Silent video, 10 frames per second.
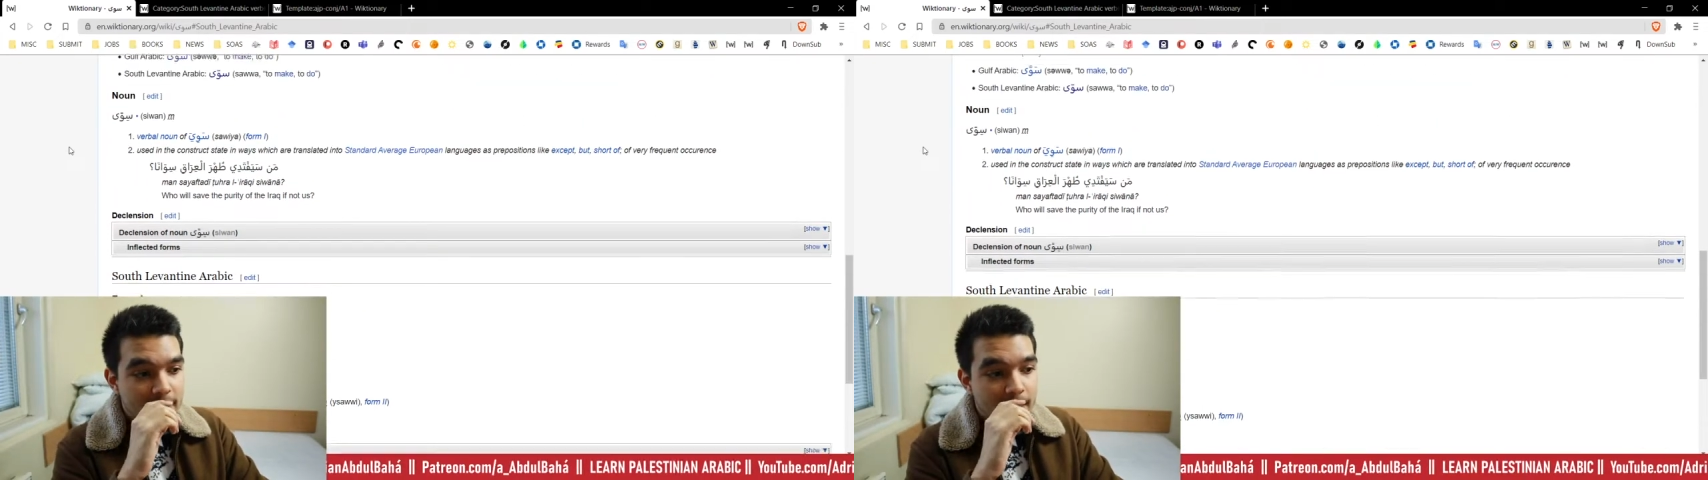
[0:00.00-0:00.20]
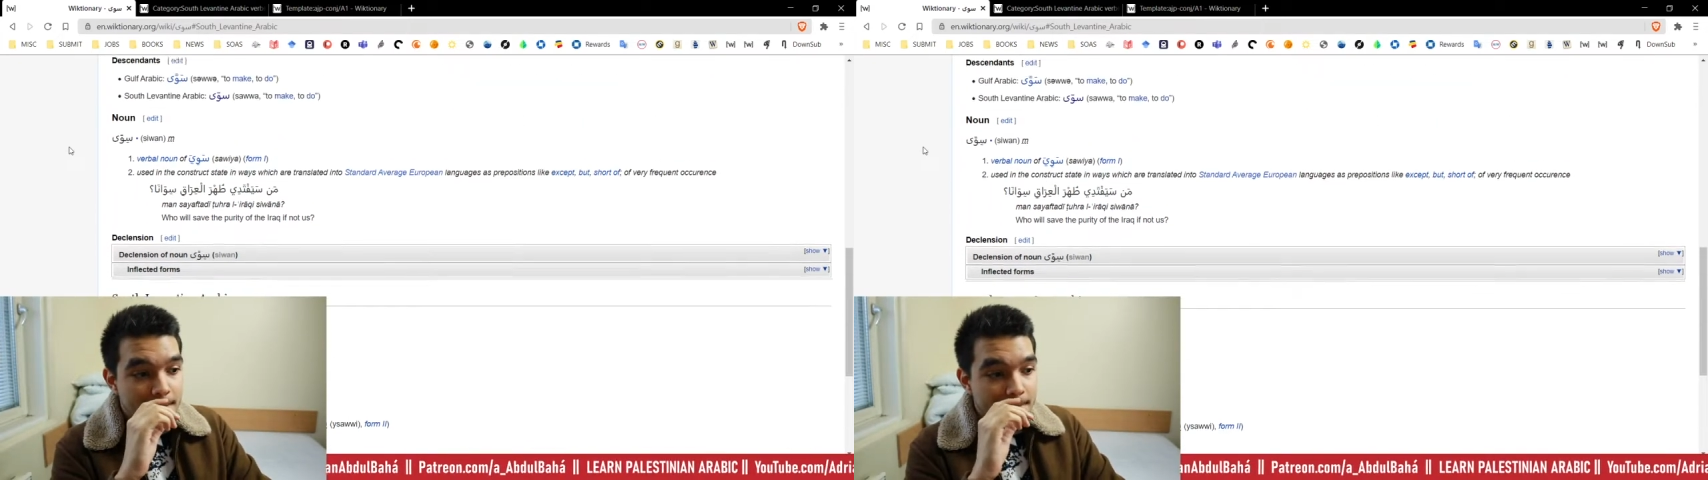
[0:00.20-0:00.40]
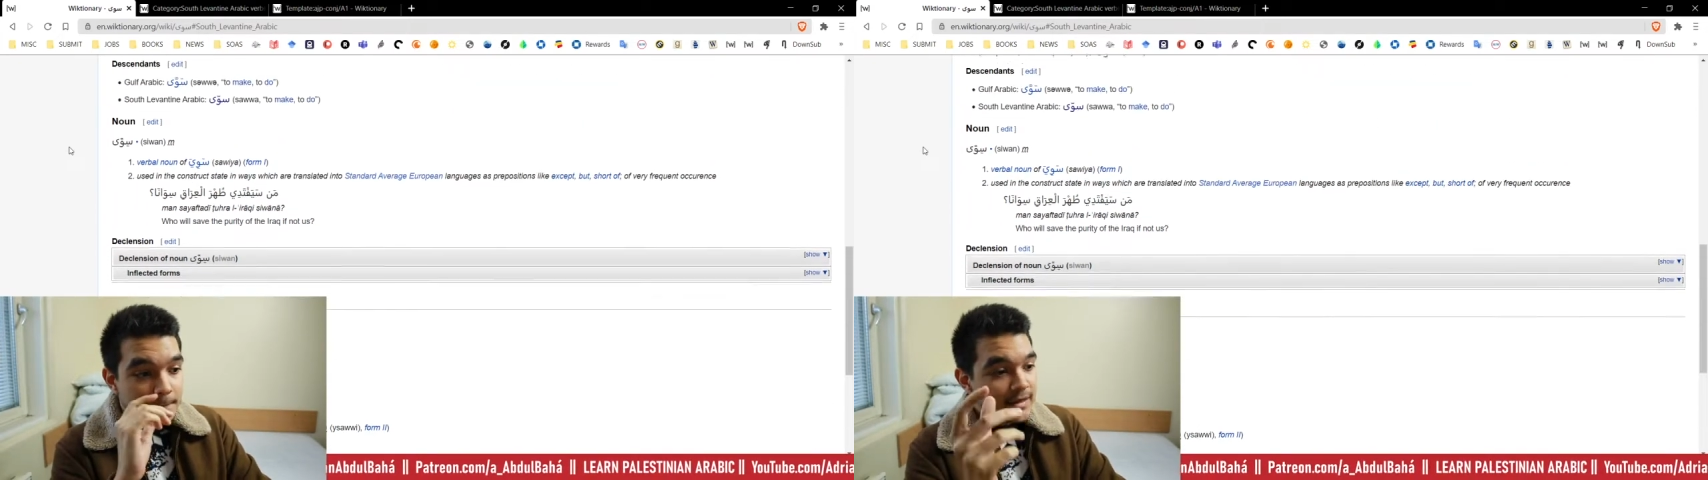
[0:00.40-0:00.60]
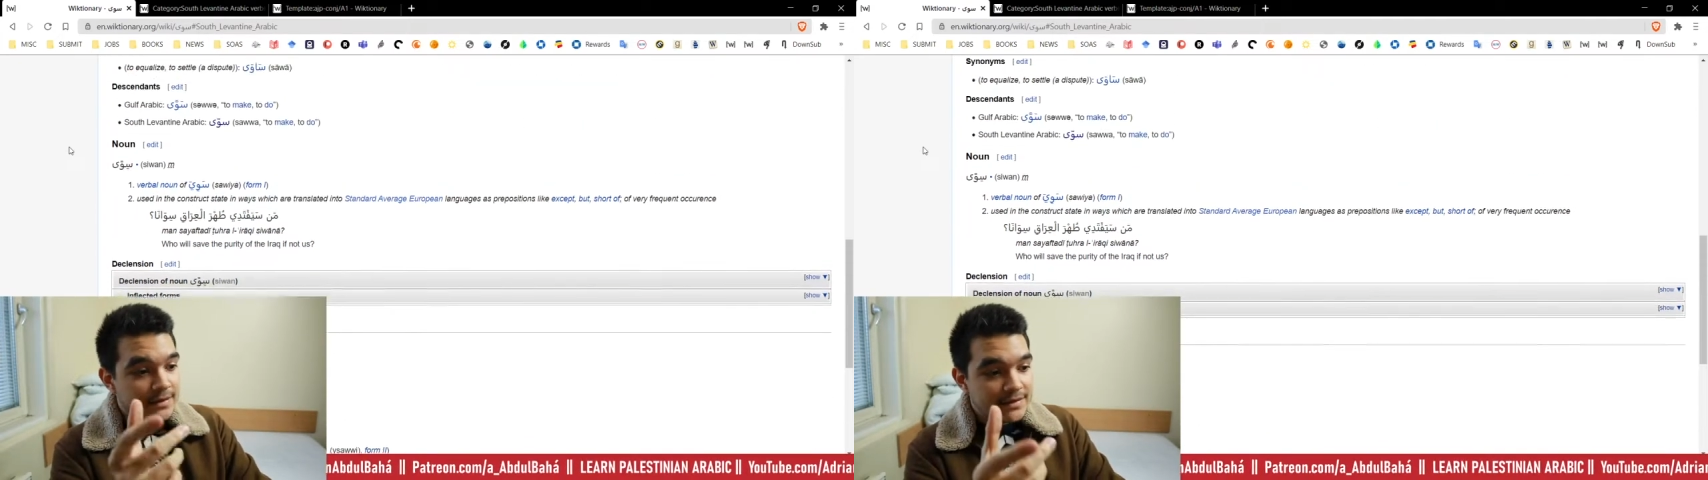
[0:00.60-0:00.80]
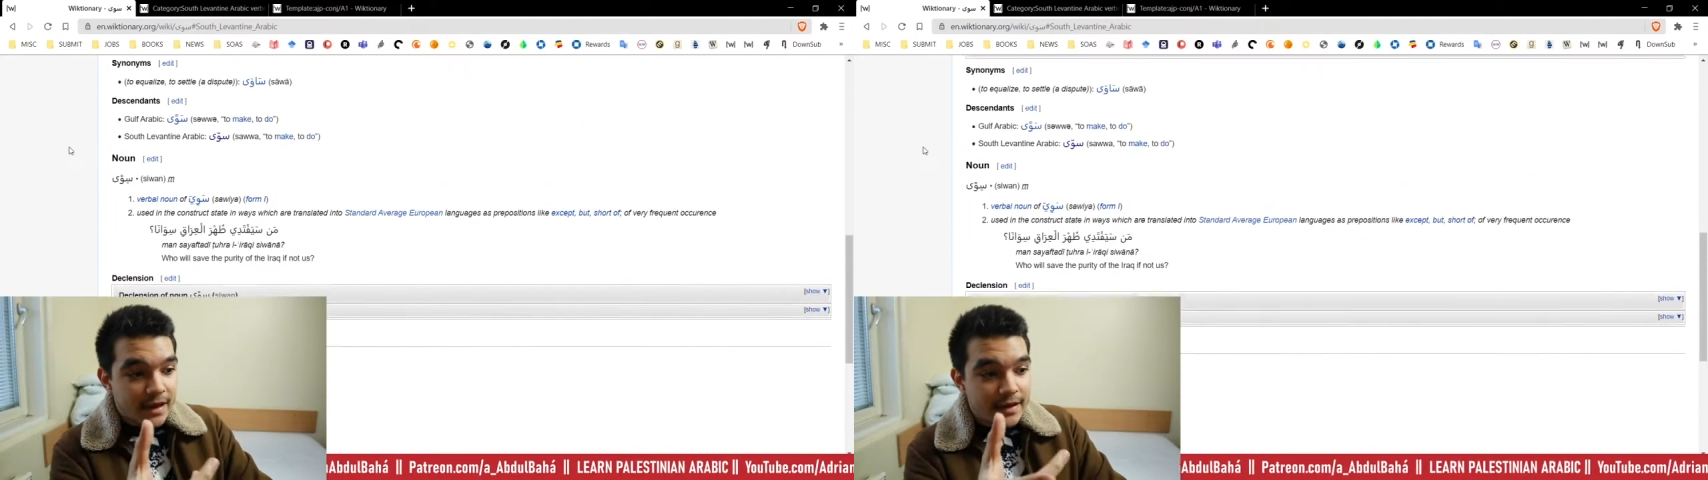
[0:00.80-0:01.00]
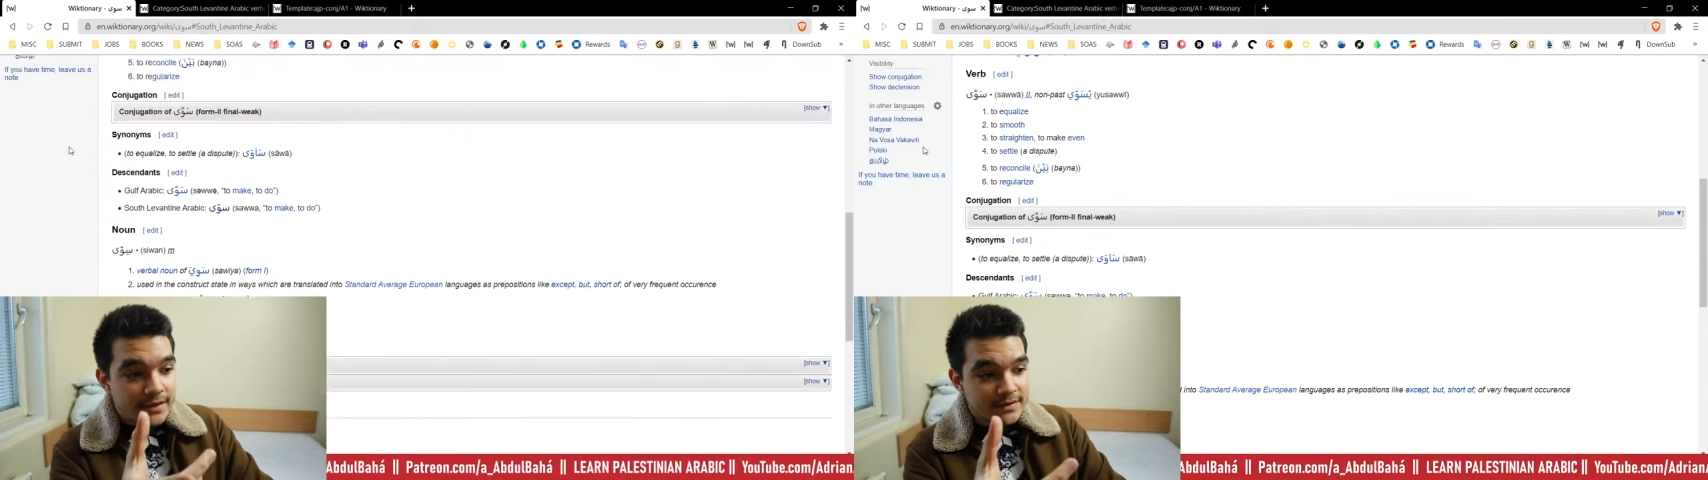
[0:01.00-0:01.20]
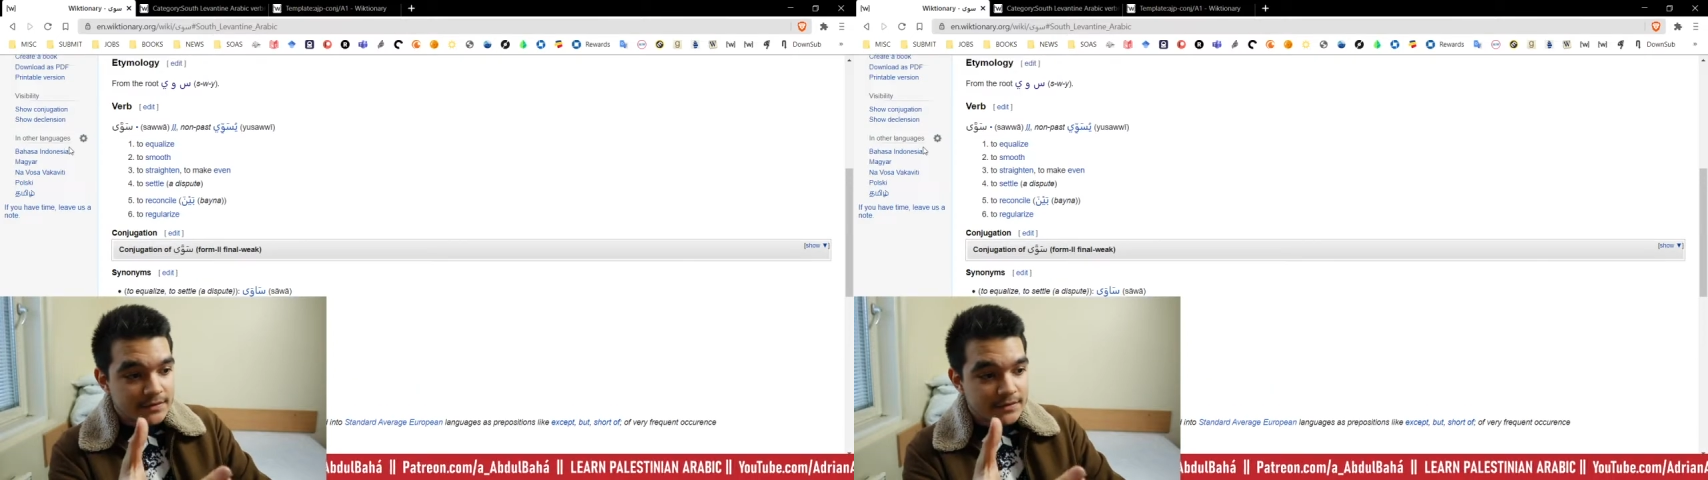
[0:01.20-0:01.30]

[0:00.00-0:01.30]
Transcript: But in this case,